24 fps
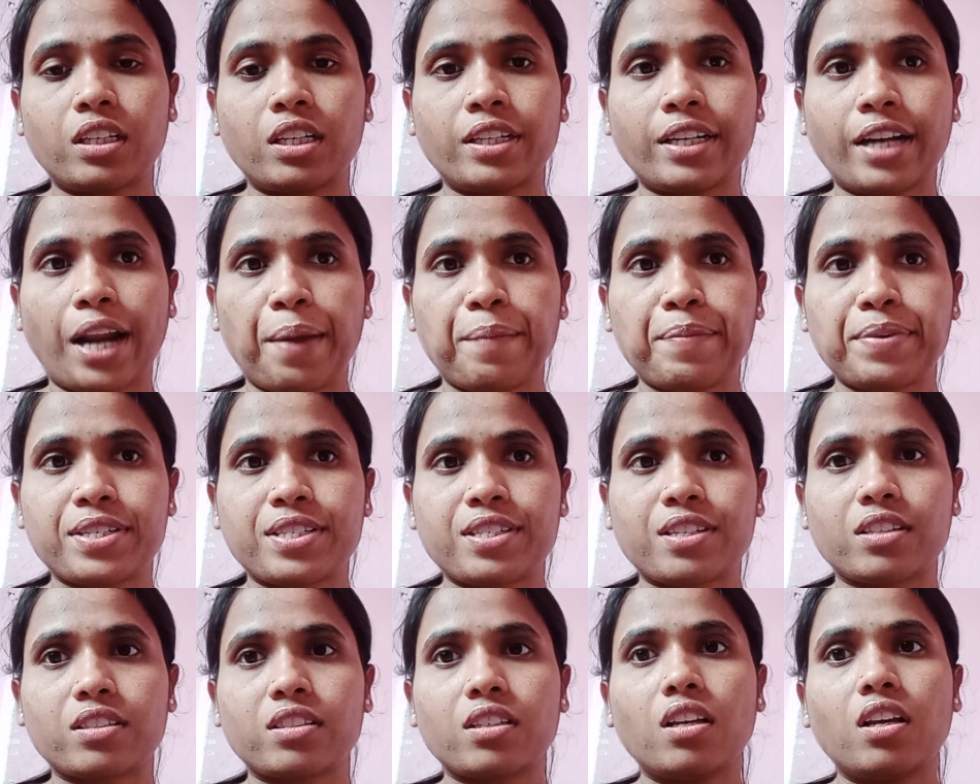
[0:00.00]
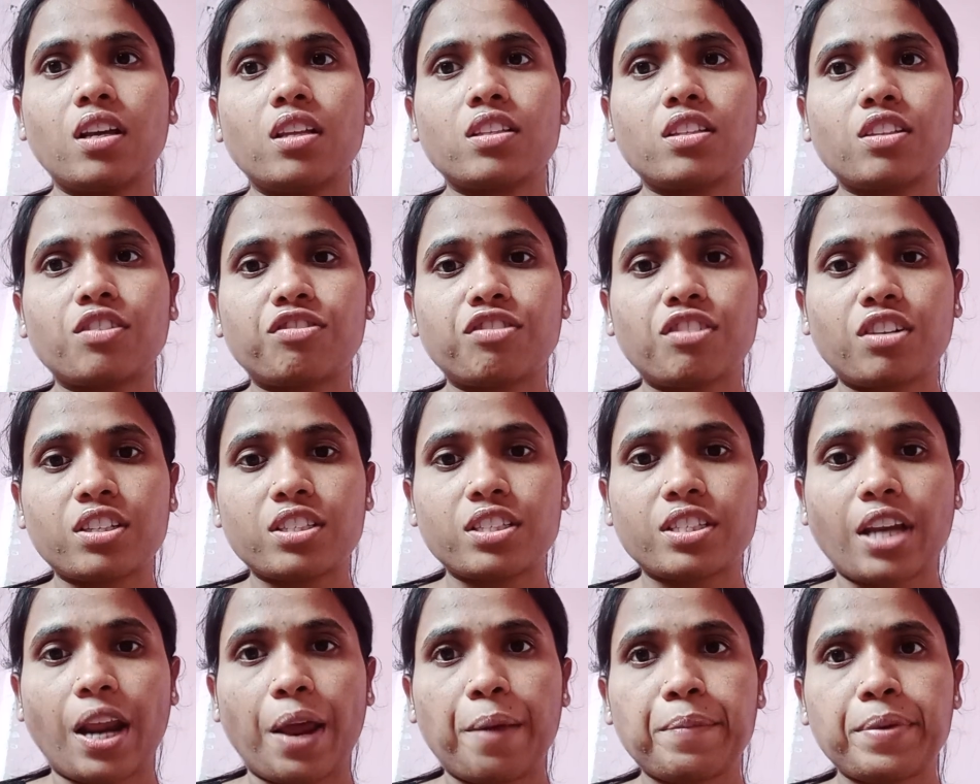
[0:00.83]
trimesters. The
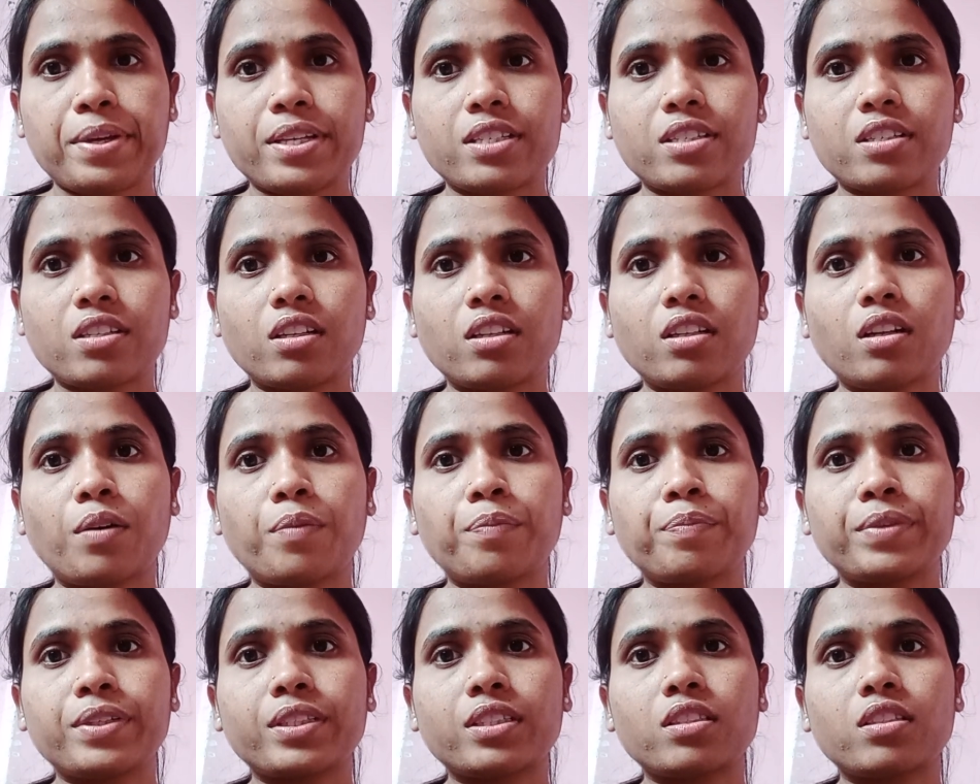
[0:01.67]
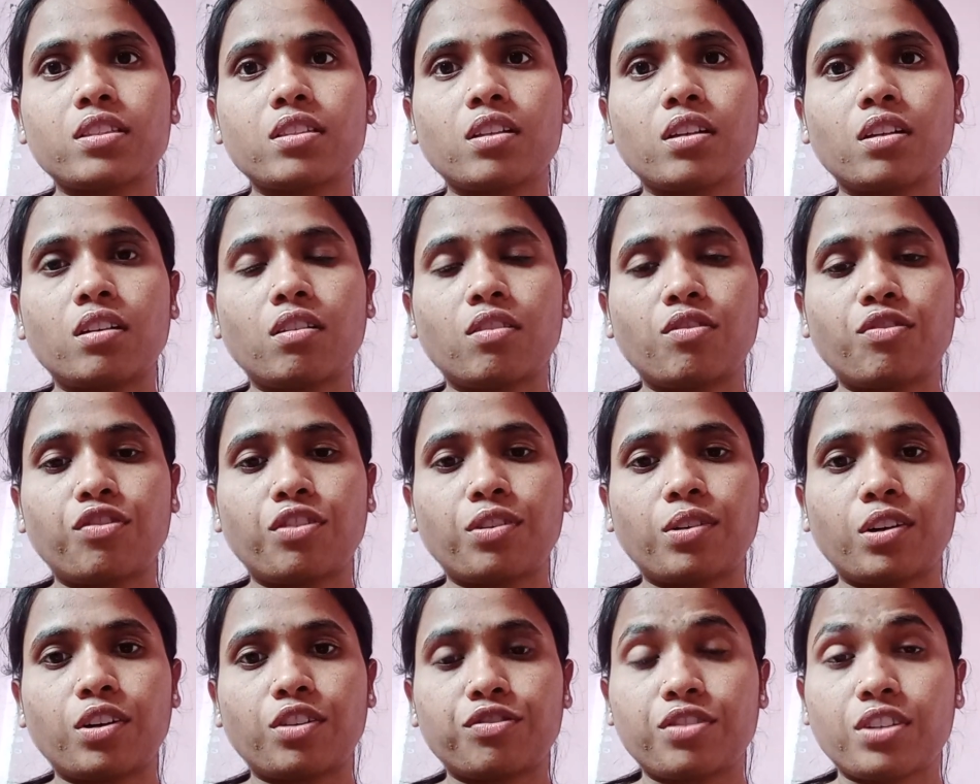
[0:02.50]
first trimester means the
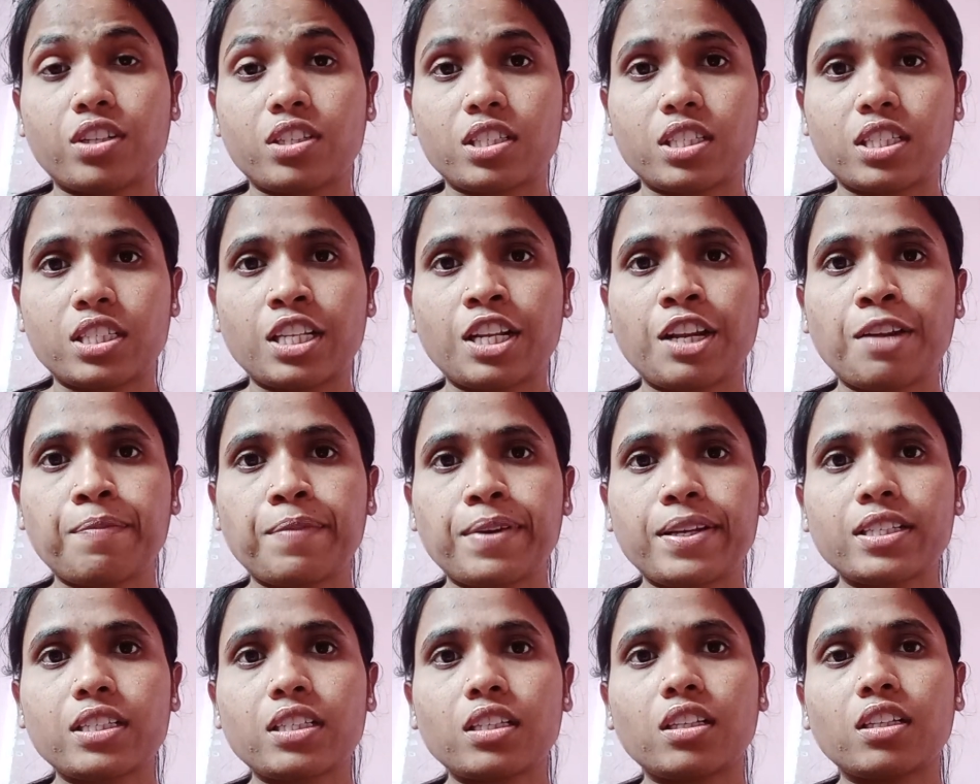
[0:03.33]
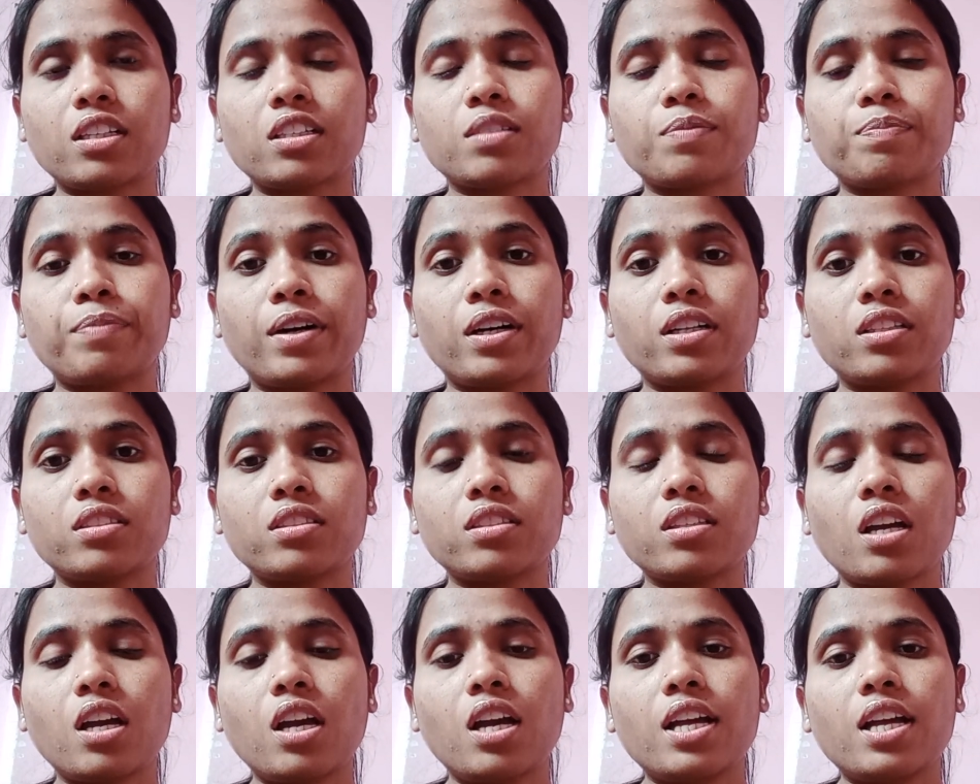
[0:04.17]
first 3 months.